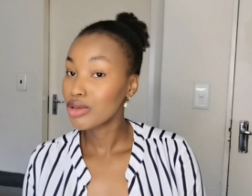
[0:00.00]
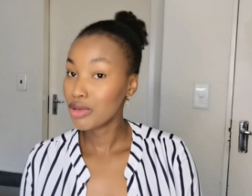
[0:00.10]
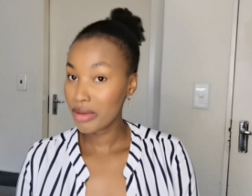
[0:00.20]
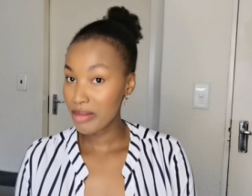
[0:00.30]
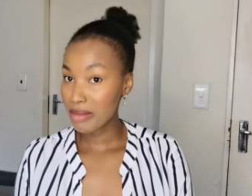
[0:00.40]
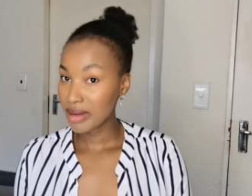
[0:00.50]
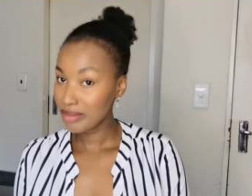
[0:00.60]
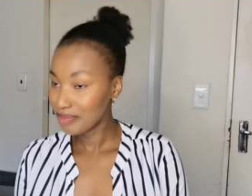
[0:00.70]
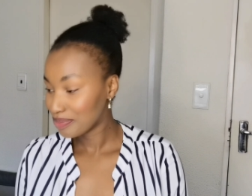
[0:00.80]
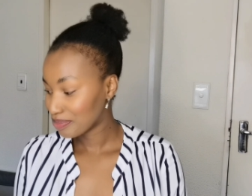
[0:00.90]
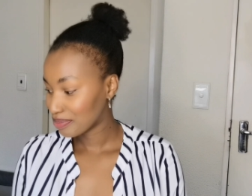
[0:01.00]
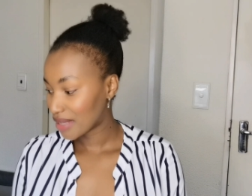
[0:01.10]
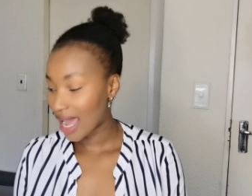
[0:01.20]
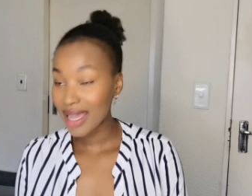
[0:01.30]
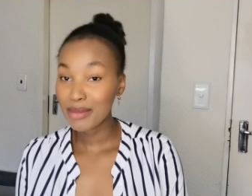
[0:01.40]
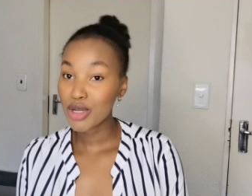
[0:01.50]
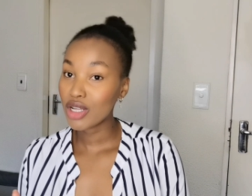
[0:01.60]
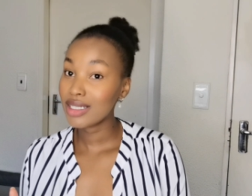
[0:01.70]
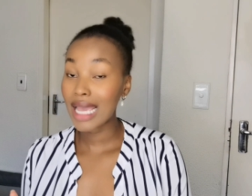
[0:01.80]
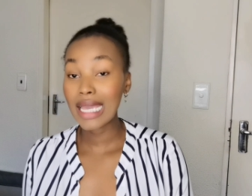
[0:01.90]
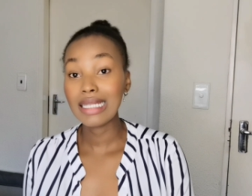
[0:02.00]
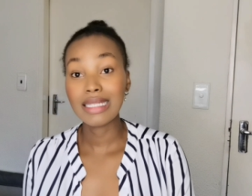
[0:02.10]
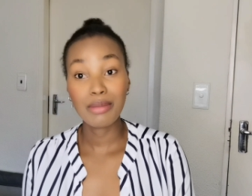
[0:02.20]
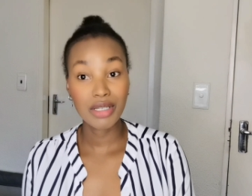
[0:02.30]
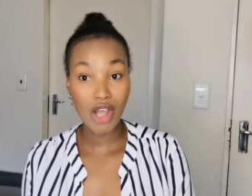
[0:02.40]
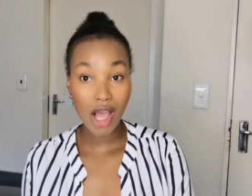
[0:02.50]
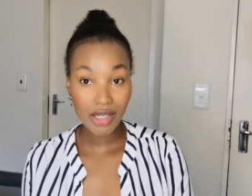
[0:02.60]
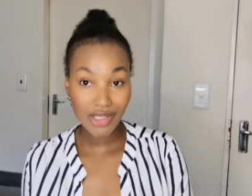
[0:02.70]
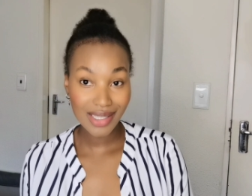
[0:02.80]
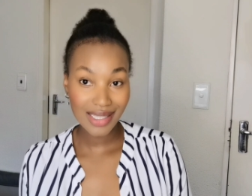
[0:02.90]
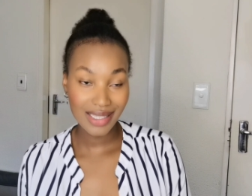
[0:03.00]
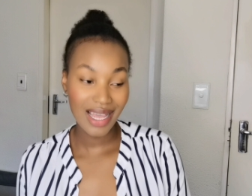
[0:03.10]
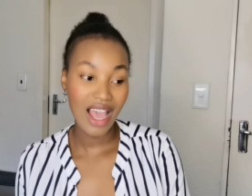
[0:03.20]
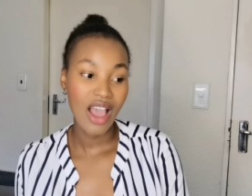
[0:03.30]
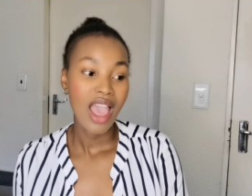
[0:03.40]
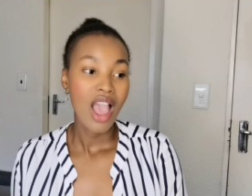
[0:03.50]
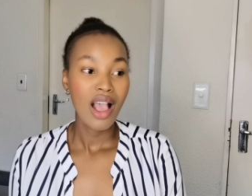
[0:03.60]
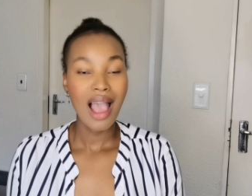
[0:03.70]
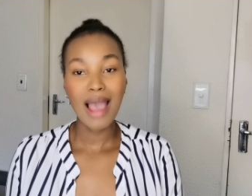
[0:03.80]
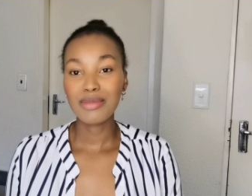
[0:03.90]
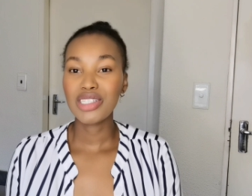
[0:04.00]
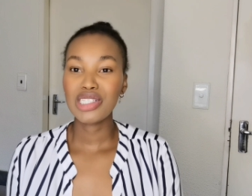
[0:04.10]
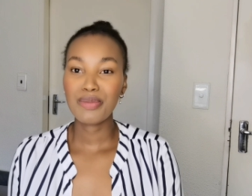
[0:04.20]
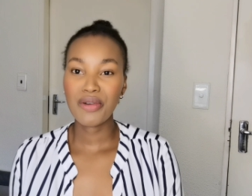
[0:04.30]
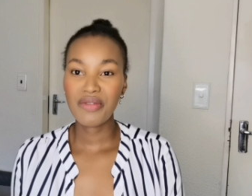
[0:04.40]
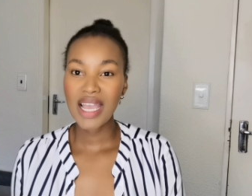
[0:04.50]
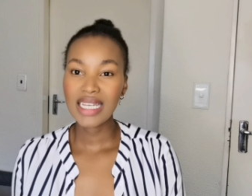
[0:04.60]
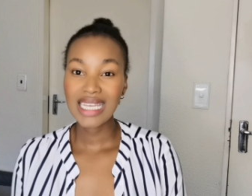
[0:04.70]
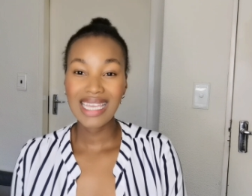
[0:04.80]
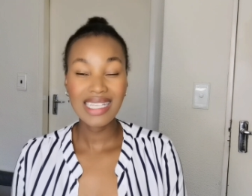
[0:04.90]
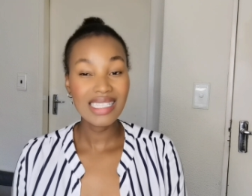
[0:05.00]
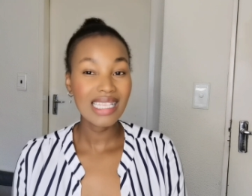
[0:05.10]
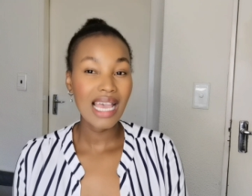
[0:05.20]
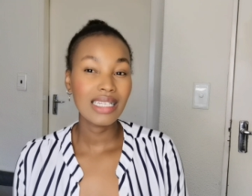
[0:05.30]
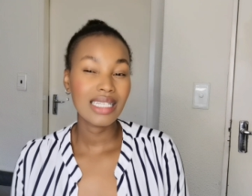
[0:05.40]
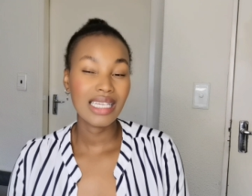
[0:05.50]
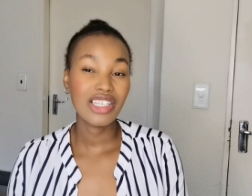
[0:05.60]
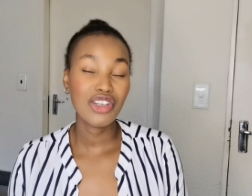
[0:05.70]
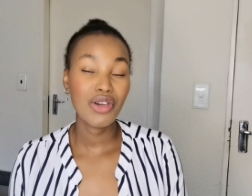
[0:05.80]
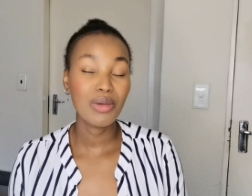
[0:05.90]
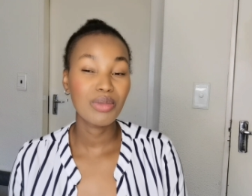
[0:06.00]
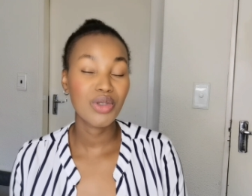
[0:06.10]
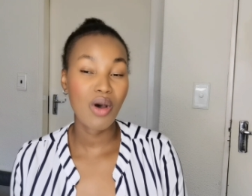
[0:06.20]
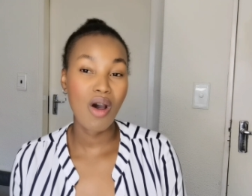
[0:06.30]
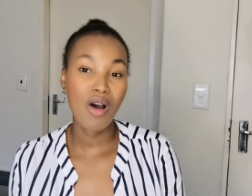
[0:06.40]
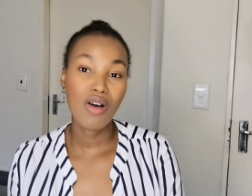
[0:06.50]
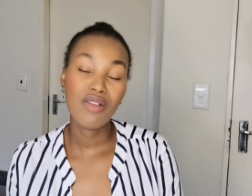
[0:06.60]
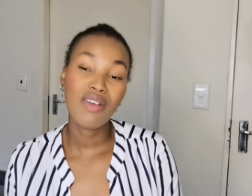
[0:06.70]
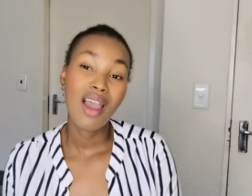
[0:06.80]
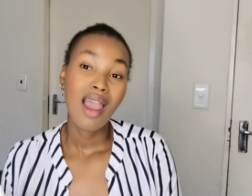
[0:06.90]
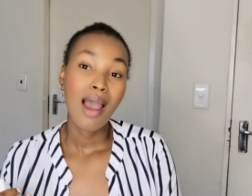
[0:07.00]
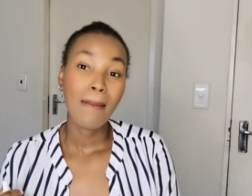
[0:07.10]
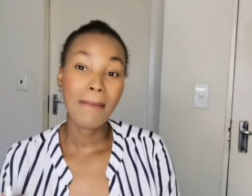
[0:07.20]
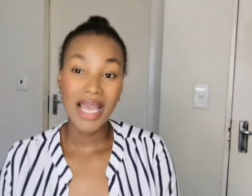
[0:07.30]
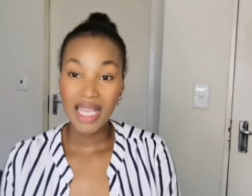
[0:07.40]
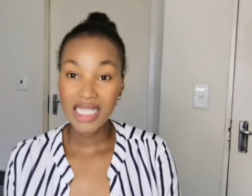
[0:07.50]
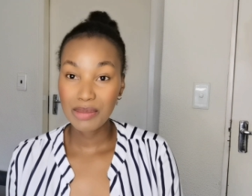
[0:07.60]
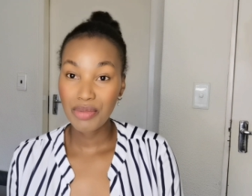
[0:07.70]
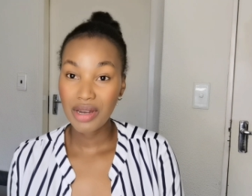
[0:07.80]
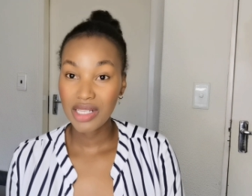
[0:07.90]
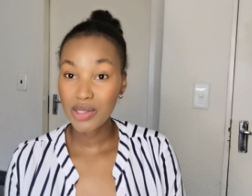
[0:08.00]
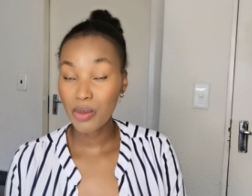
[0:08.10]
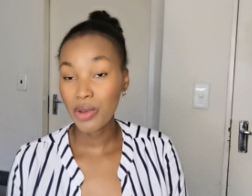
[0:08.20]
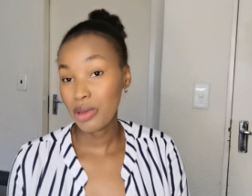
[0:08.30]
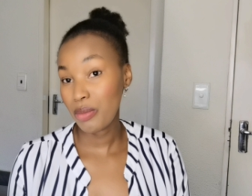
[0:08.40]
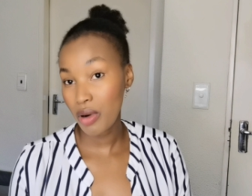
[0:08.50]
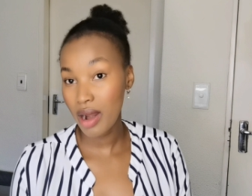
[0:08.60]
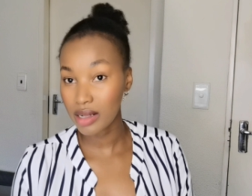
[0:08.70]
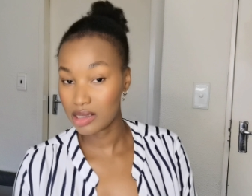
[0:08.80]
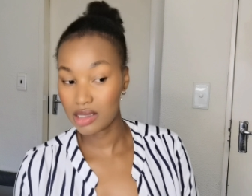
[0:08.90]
do remember, I'm not a dermatologist. I'm just providing insight in terms of my experience with the products.